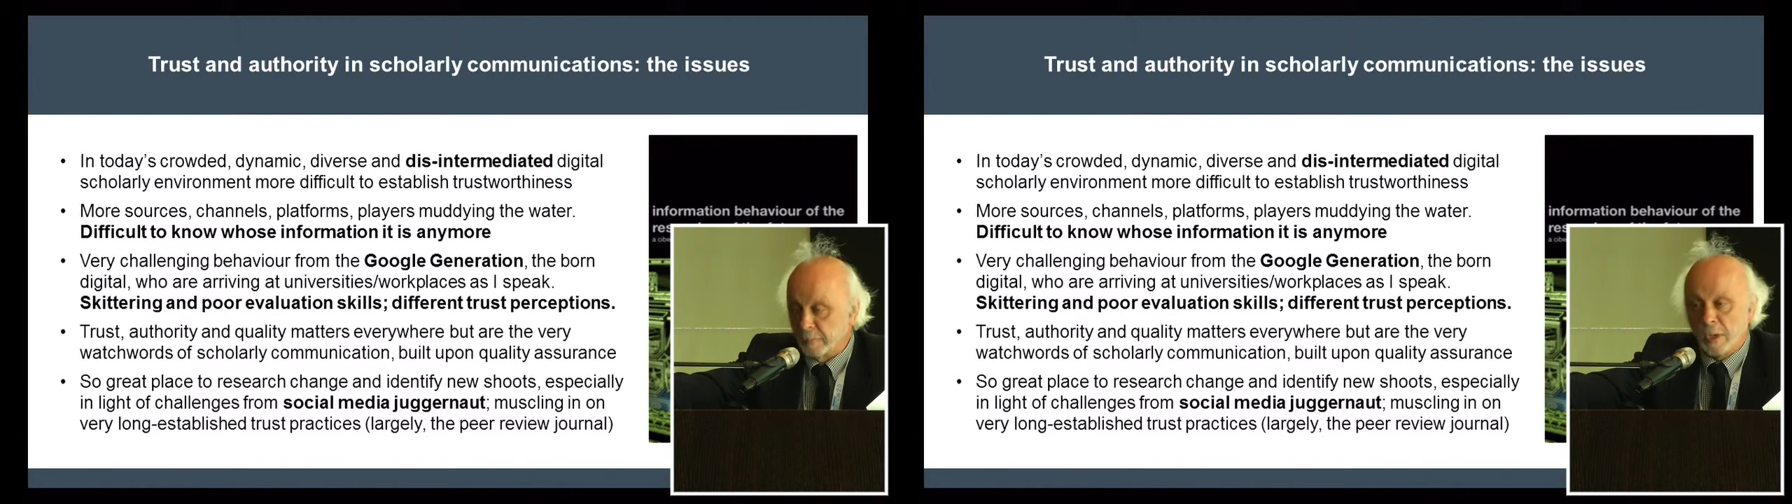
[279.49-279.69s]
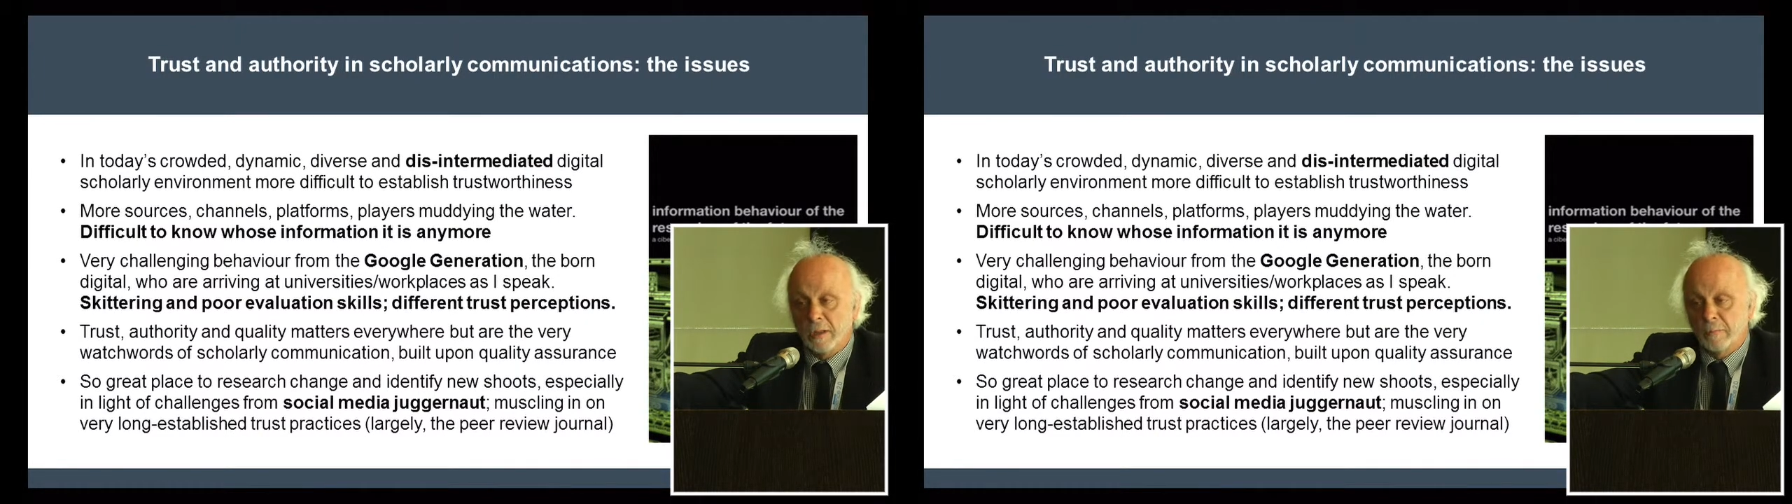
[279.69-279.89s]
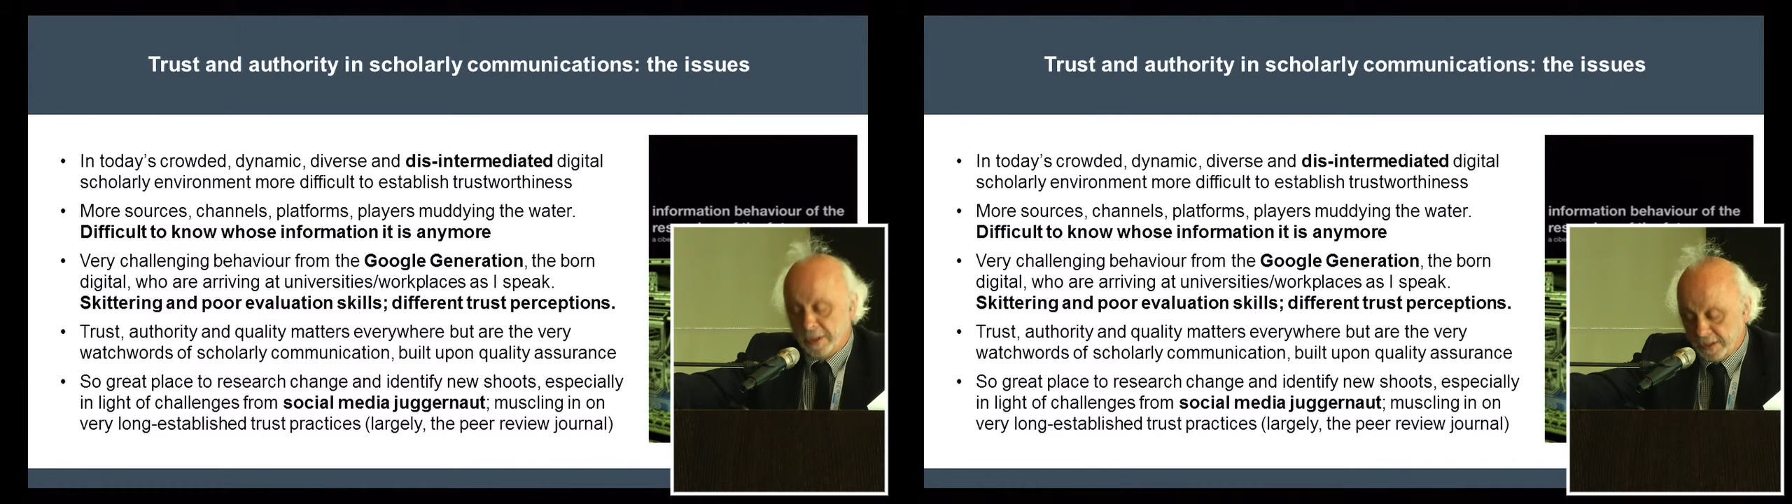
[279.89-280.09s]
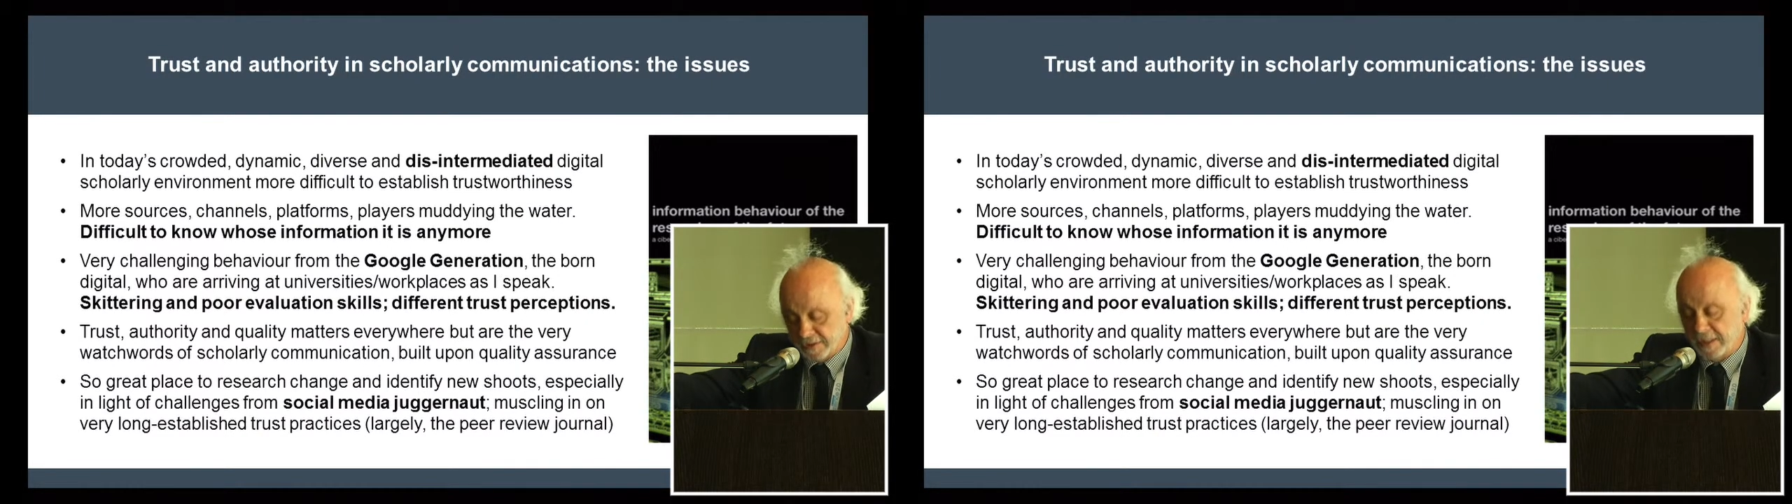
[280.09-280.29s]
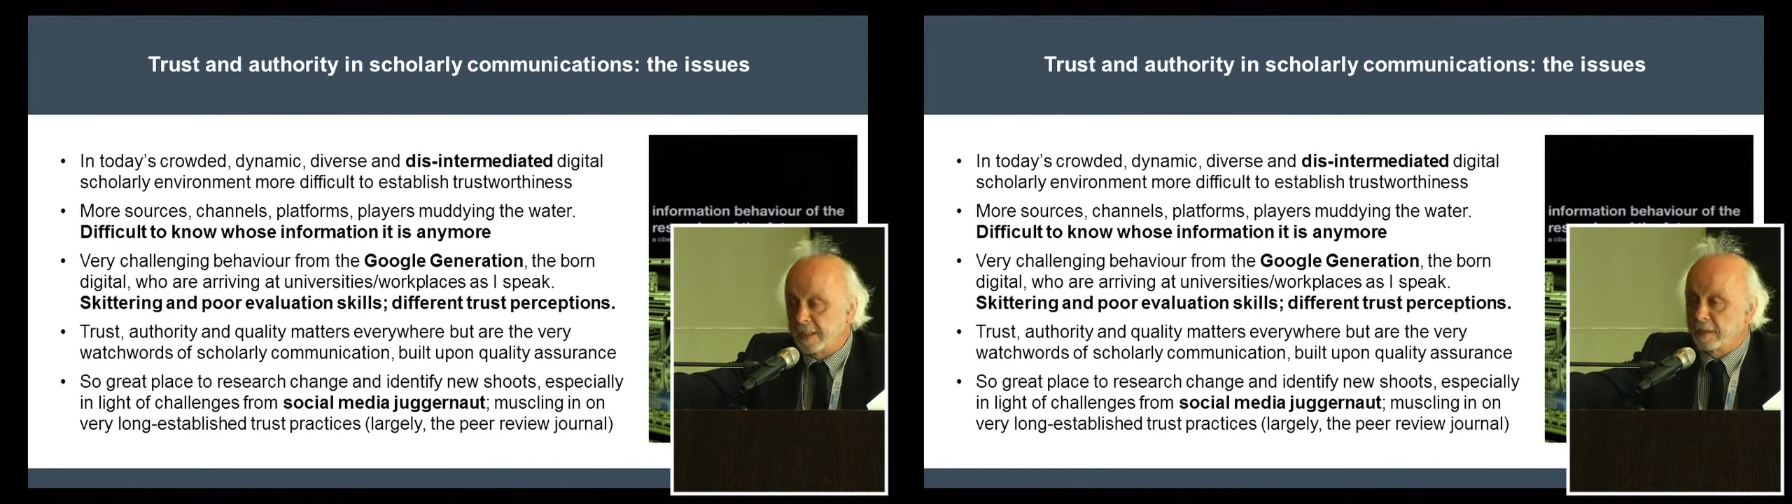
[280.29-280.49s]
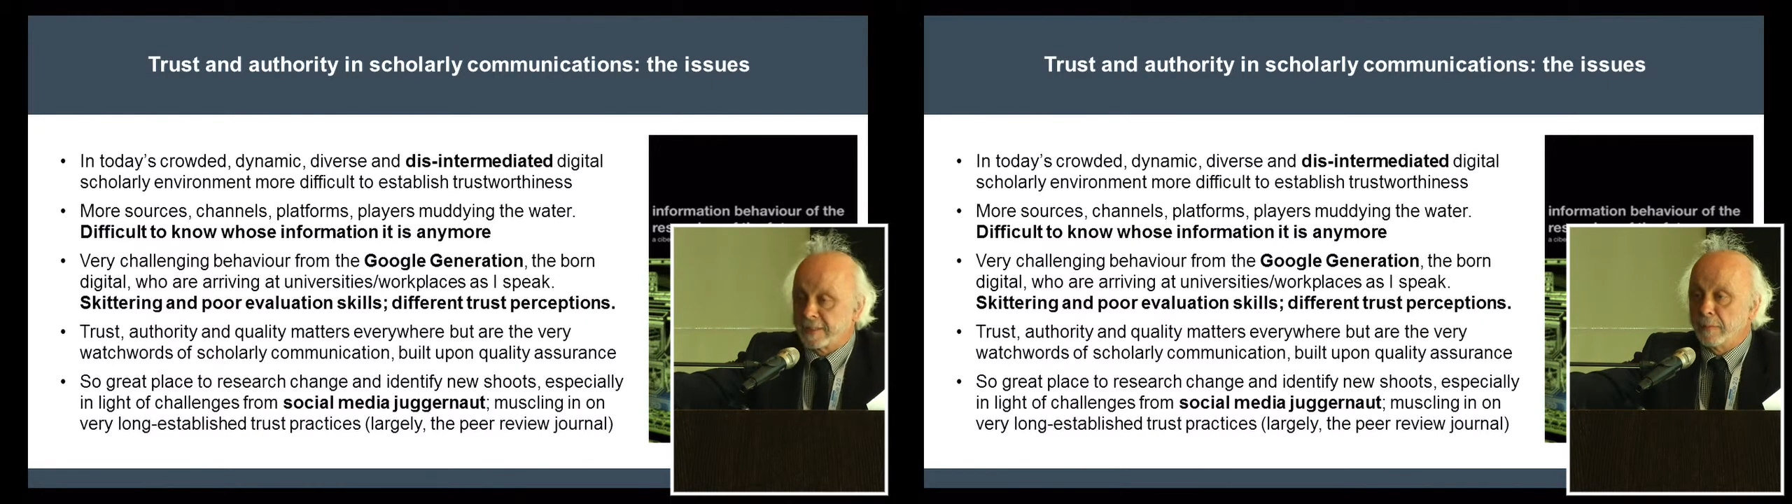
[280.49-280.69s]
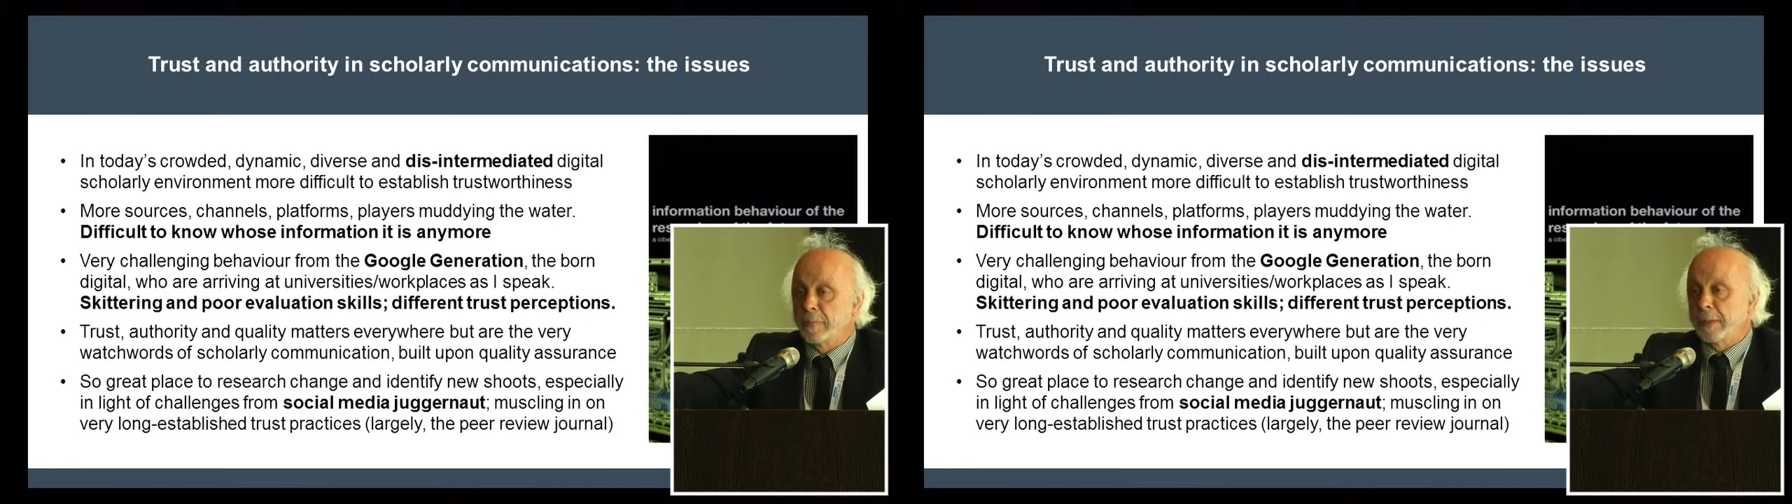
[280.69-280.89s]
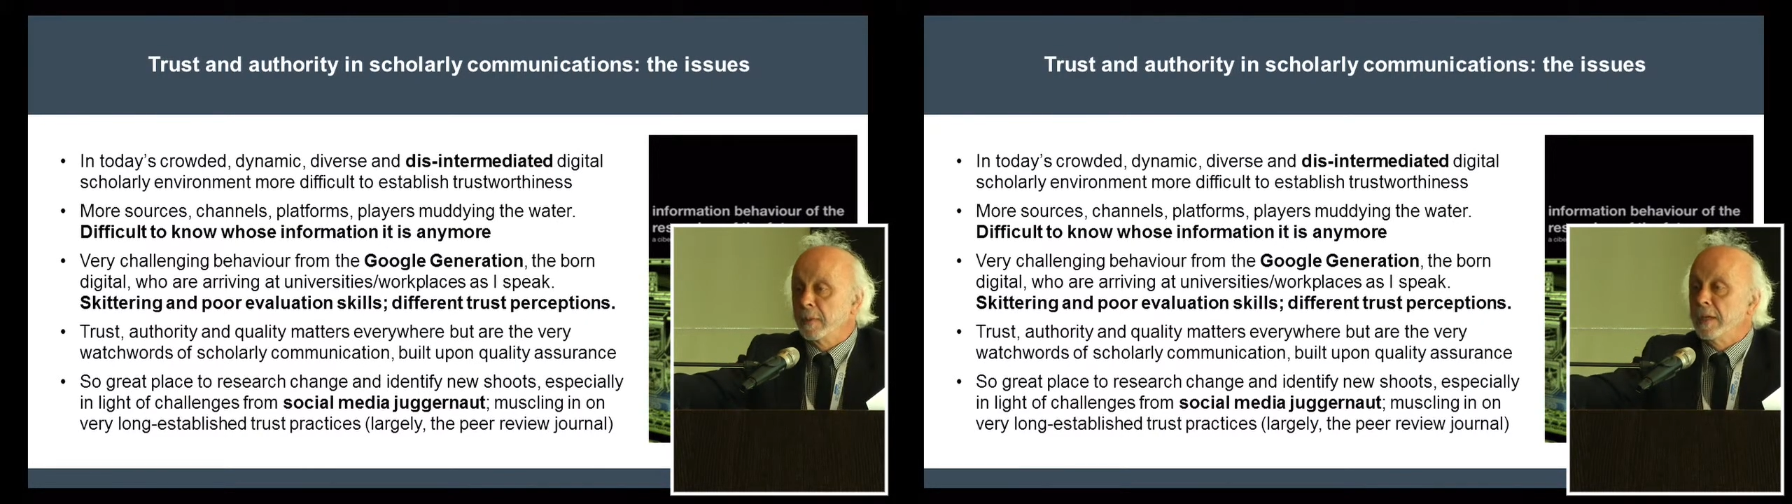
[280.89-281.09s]
Well, we can see that some
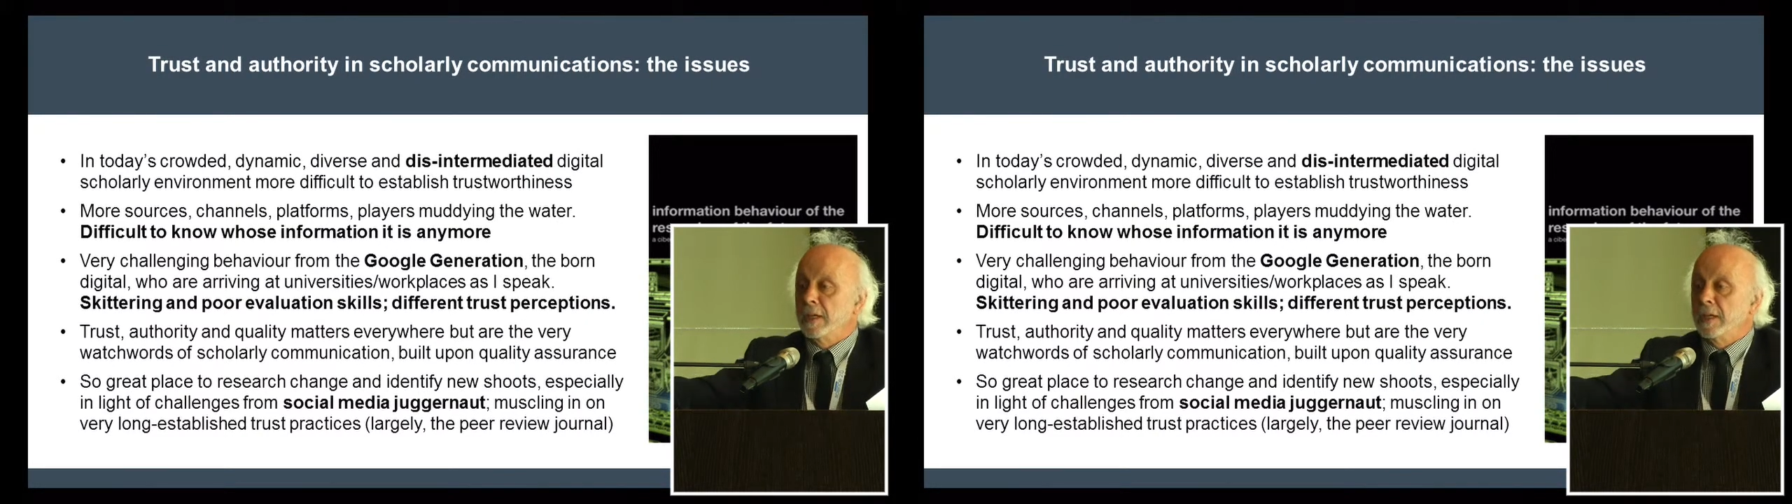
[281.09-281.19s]
people